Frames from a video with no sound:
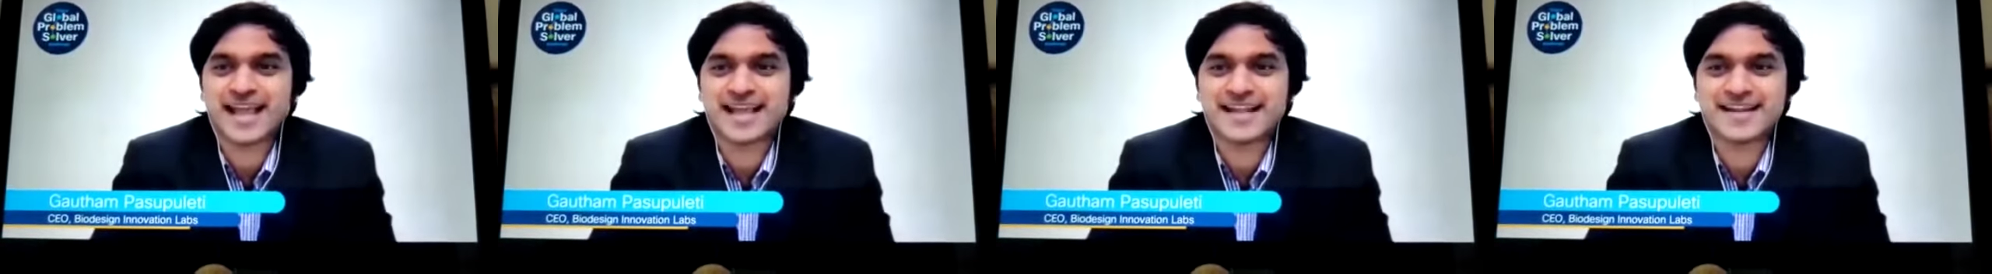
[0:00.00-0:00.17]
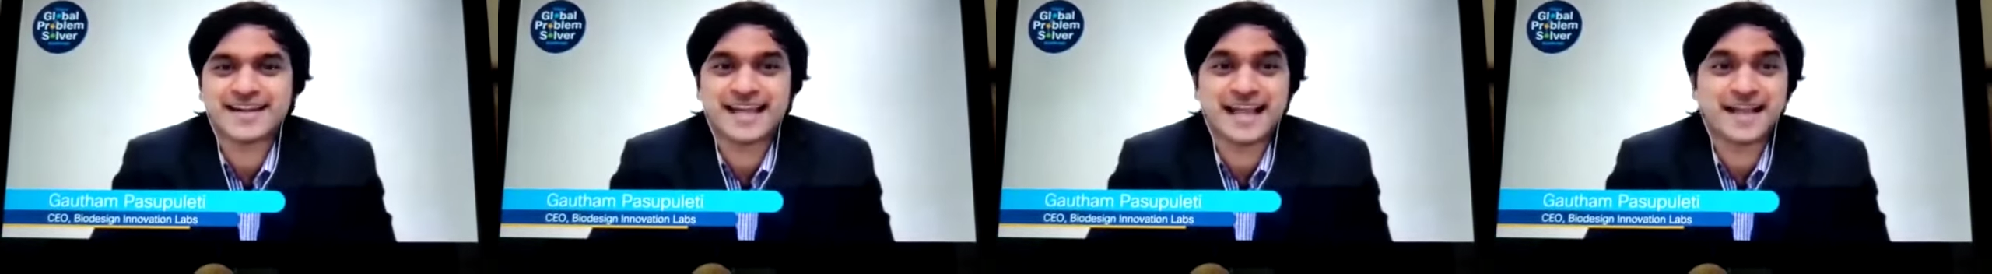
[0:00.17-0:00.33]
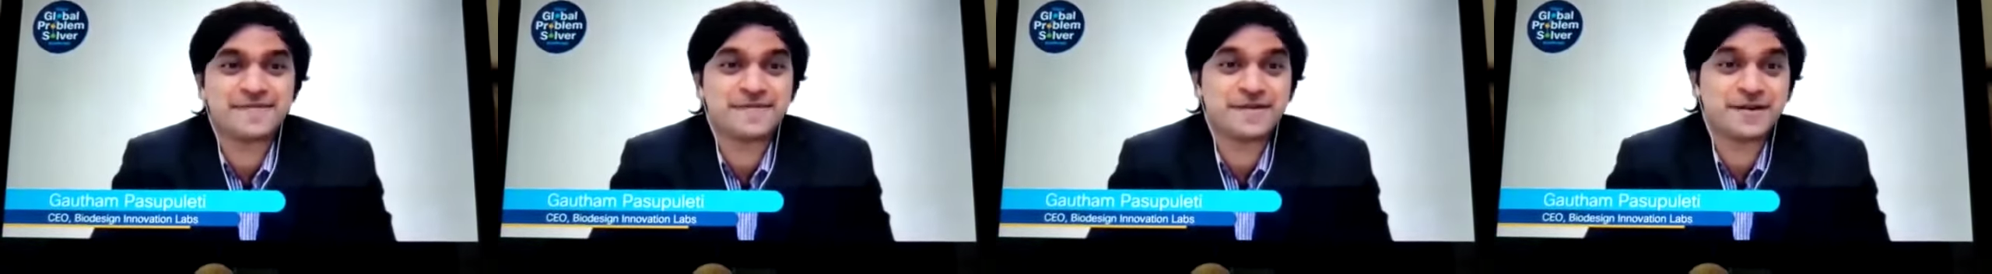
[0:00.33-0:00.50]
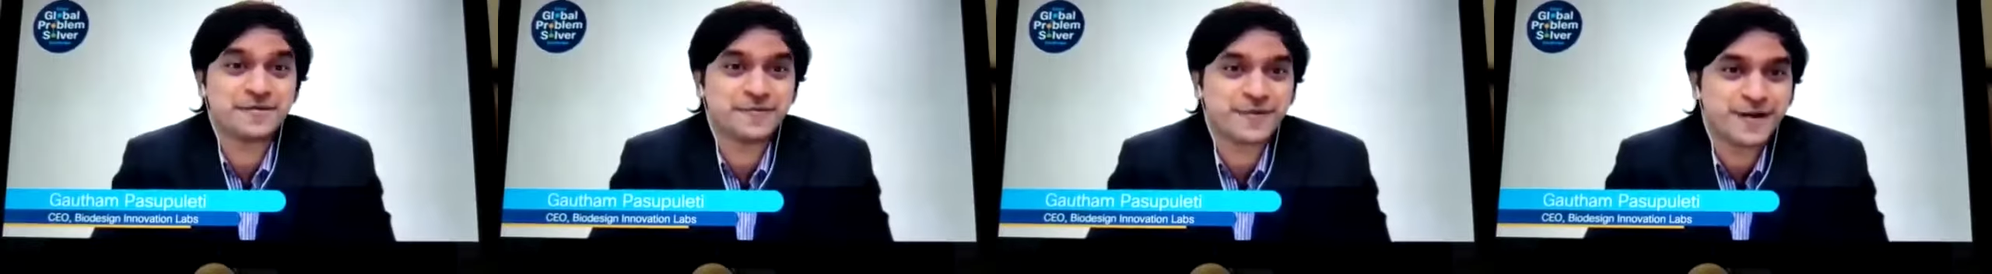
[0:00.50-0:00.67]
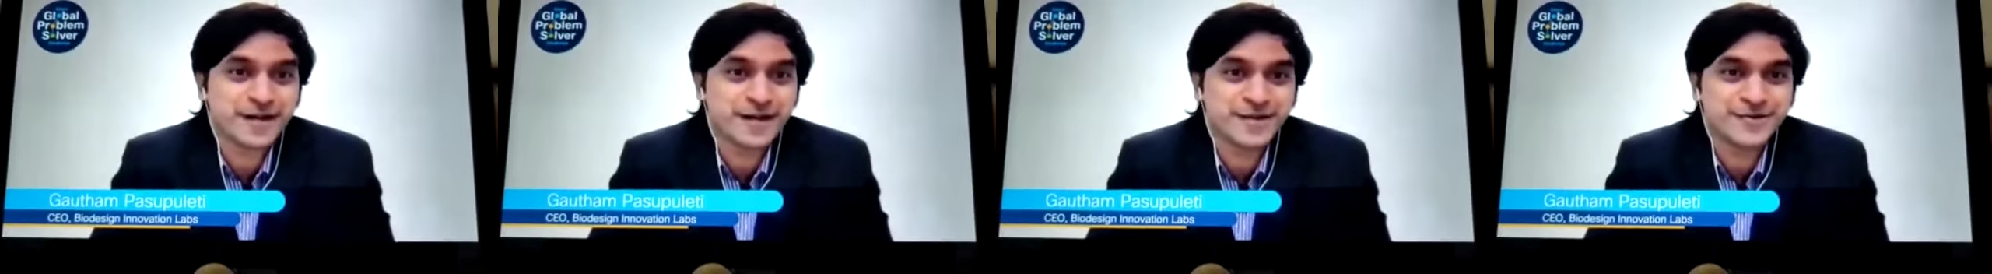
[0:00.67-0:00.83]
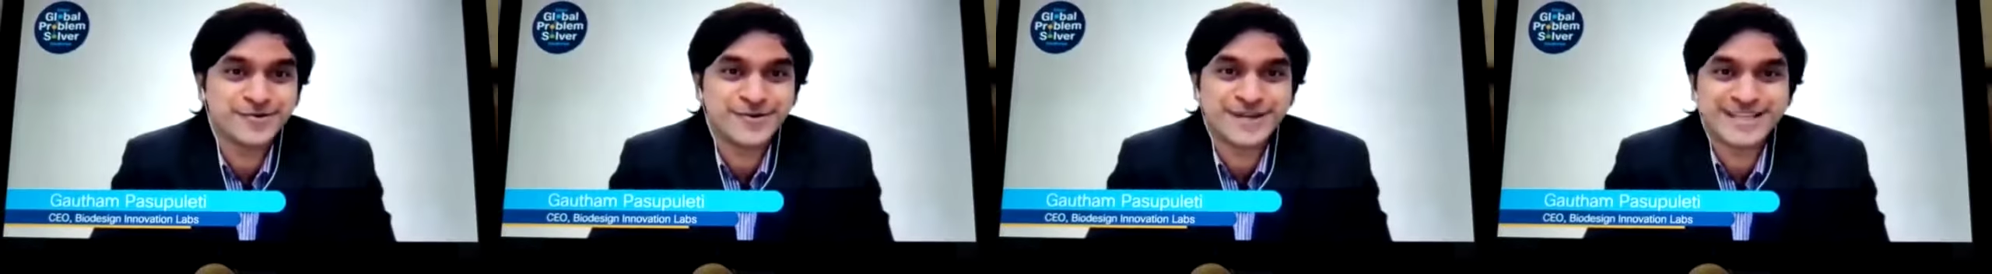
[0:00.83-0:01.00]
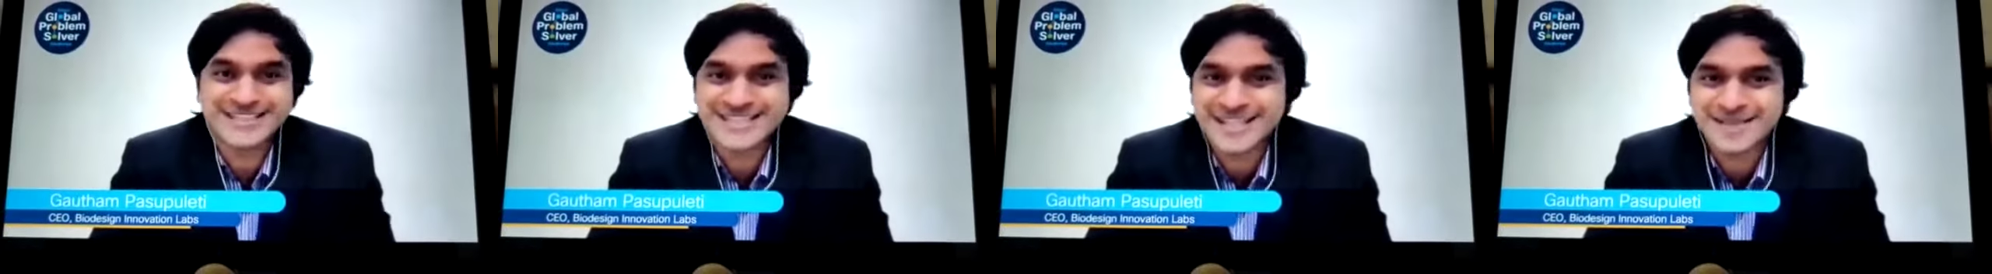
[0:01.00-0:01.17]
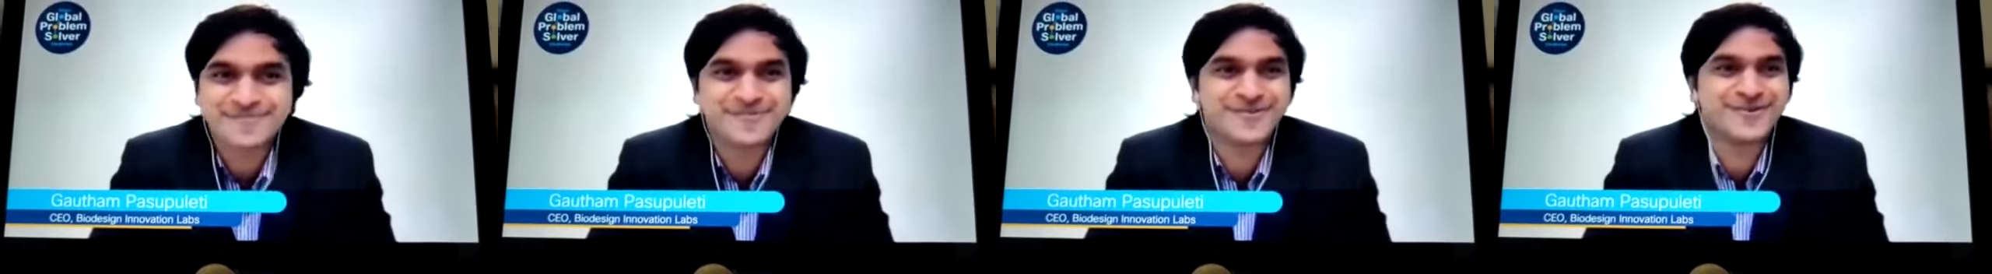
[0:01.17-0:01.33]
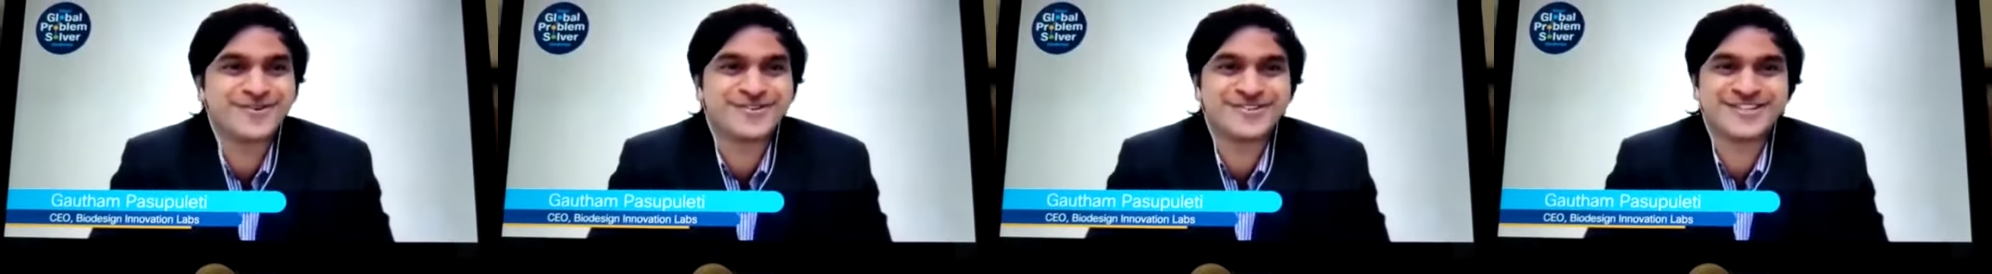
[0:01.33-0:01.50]
and everyone who has
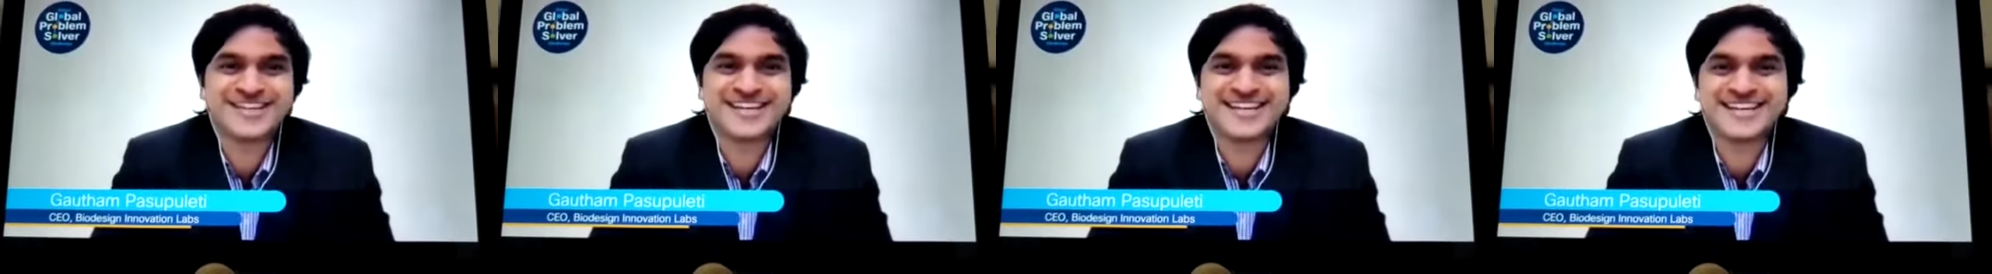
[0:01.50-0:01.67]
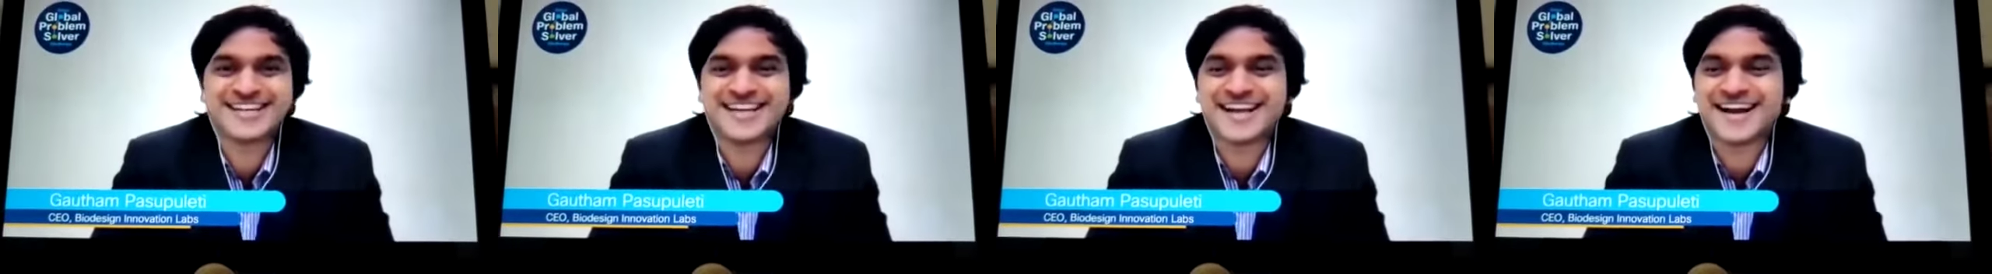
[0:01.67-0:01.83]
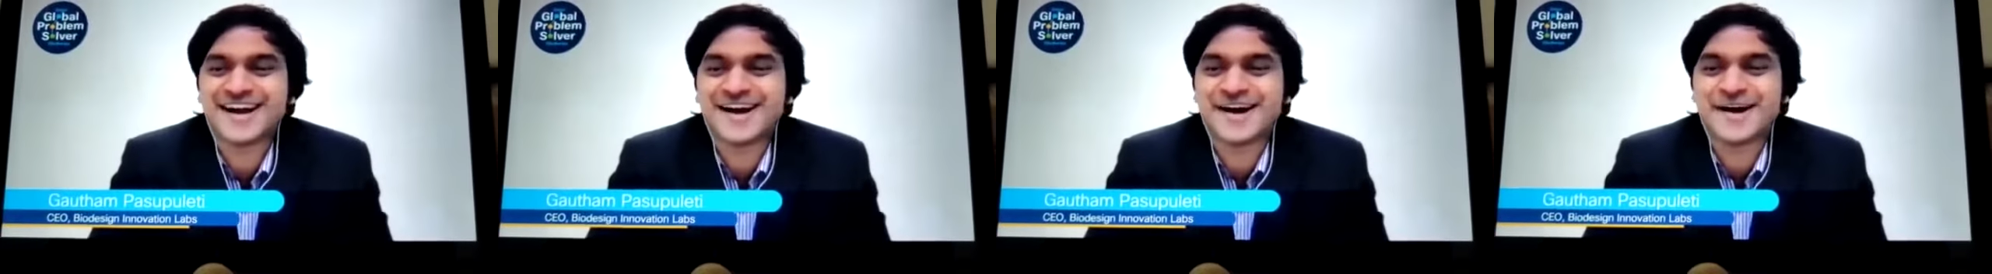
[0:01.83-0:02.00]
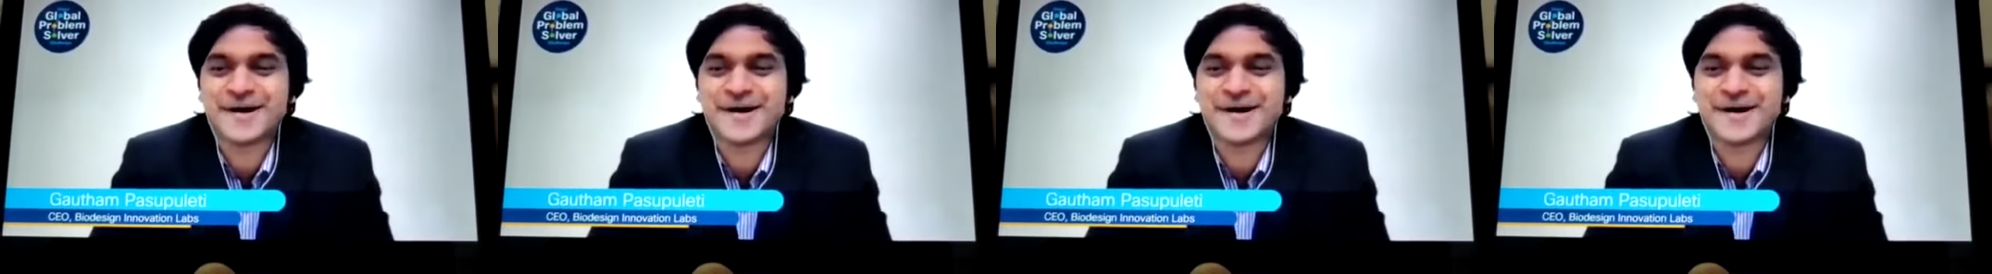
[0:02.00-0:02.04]
supported